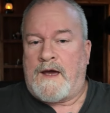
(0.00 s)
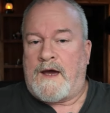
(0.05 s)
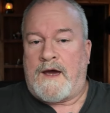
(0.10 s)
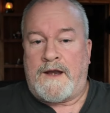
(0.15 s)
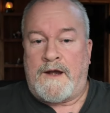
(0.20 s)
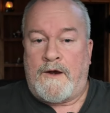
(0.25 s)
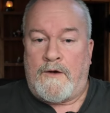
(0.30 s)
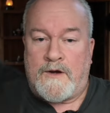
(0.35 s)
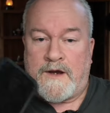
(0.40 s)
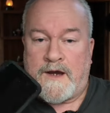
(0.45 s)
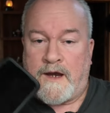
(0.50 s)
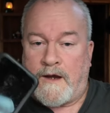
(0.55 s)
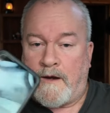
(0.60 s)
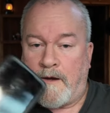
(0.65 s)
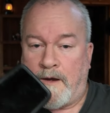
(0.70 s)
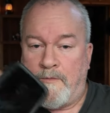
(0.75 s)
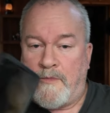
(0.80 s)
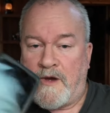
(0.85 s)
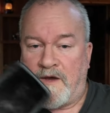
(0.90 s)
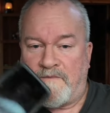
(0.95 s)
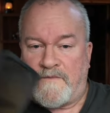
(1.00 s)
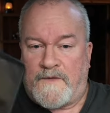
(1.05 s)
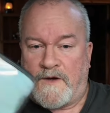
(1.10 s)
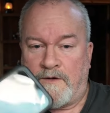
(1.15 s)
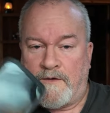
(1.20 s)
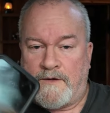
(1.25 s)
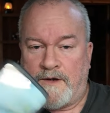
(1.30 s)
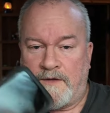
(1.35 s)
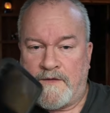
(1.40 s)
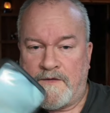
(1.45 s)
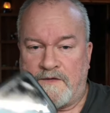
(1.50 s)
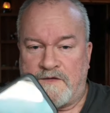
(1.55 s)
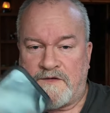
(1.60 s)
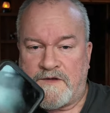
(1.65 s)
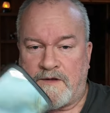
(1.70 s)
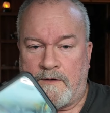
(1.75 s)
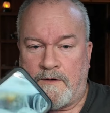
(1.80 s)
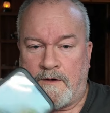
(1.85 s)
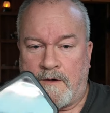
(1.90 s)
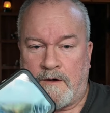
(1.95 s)
I don't carry my phone in the
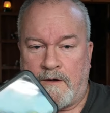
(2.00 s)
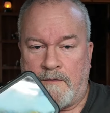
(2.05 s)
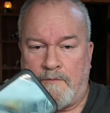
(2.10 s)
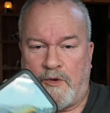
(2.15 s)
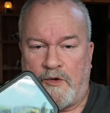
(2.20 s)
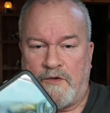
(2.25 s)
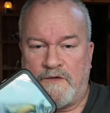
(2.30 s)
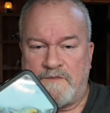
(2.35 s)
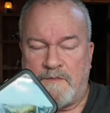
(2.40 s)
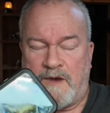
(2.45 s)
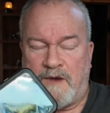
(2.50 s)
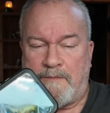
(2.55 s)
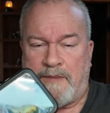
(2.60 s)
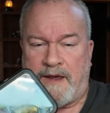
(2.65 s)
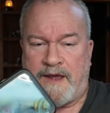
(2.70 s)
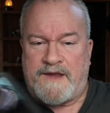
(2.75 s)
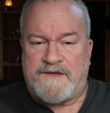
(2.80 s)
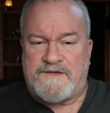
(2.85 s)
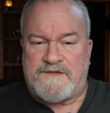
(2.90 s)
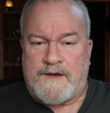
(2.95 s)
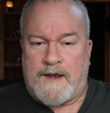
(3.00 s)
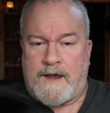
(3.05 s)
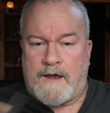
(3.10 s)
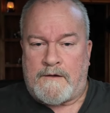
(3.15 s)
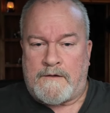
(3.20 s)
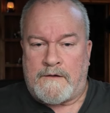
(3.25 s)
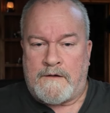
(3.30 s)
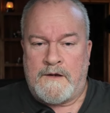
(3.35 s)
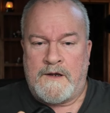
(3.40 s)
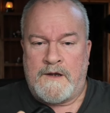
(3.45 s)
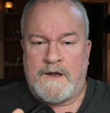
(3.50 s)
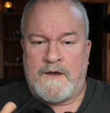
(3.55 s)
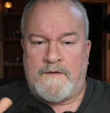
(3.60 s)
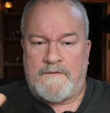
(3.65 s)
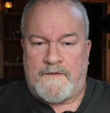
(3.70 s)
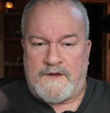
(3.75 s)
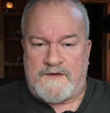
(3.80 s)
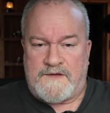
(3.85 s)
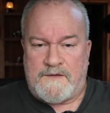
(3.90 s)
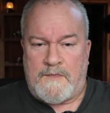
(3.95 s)
store. It pulls my pants down.
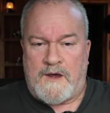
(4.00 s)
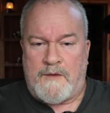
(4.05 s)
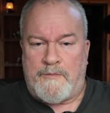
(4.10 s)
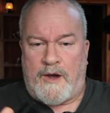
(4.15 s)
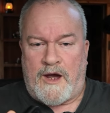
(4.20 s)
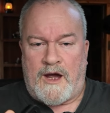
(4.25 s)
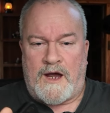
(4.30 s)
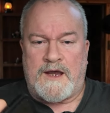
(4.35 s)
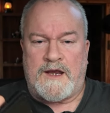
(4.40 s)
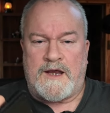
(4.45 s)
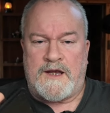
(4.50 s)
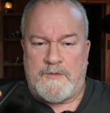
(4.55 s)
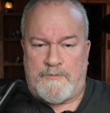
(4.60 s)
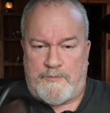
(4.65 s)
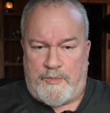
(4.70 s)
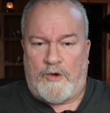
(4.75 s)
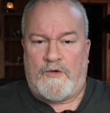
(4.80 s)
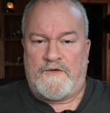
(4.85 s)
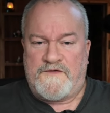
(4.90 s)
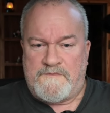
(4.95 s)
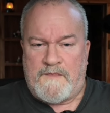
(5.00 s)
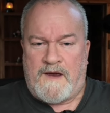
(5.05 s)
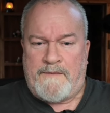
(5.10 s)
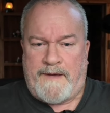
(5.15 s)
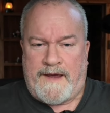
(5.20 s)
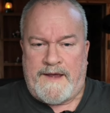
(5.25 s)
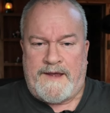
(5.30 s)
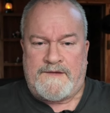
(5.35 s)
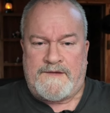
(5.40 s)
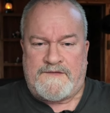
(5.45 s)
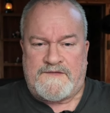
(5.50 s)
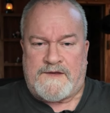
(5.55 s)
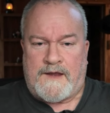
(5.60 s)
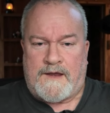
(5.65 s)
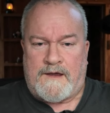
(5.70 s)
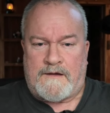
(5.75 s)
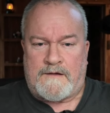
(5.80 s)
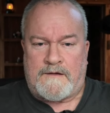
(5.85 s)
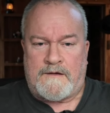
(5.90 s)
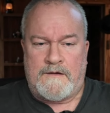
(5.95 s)
If it's in my pocket, it pulls my pants
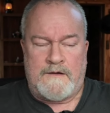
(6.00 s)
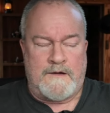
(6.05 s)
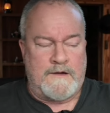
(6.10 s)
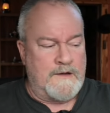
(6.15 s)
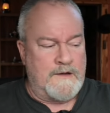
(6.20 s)
down.